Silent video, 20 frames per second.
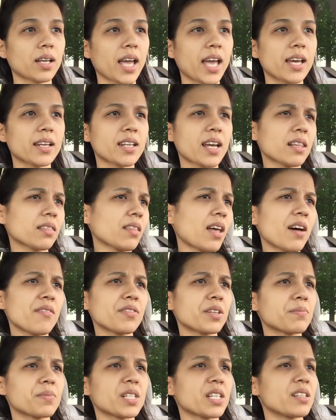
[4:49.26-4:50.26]
And I
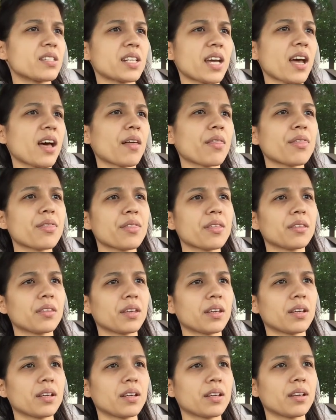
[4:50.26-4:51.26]
love him to death.
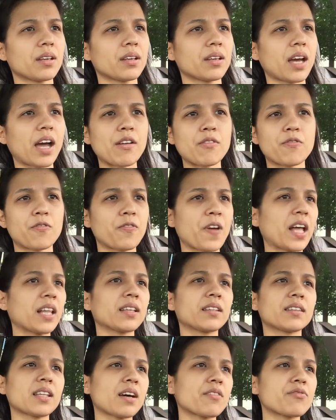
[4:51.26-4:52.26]
I
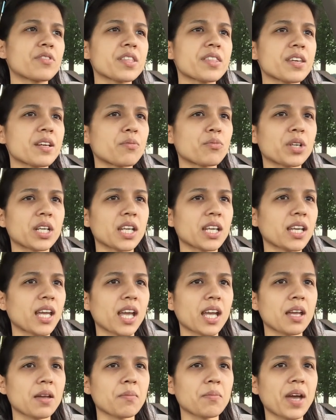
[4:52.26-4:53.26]
fell in love with him when he
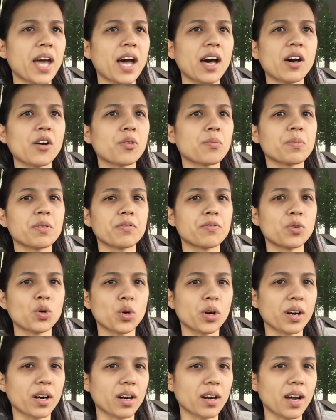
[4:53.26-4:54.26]
came out
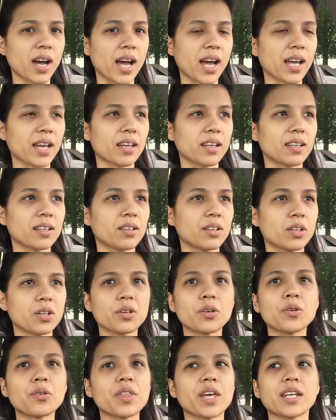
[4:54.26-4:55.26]
before. I
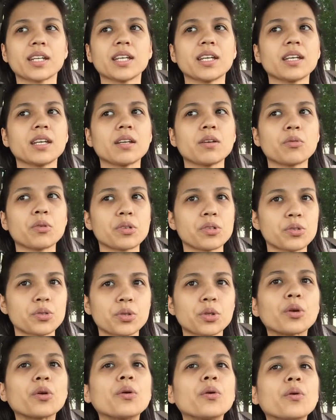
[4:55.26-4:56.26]
knew that he was
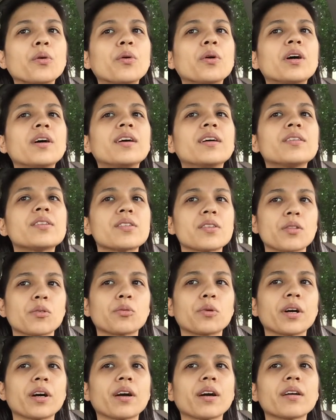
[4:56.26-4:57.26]
true to
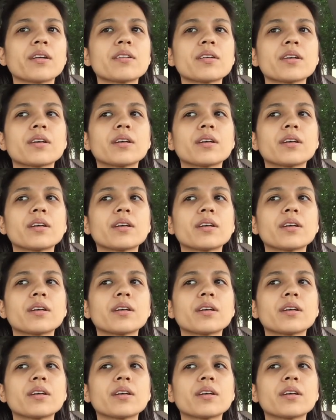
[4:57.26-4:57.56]
the word.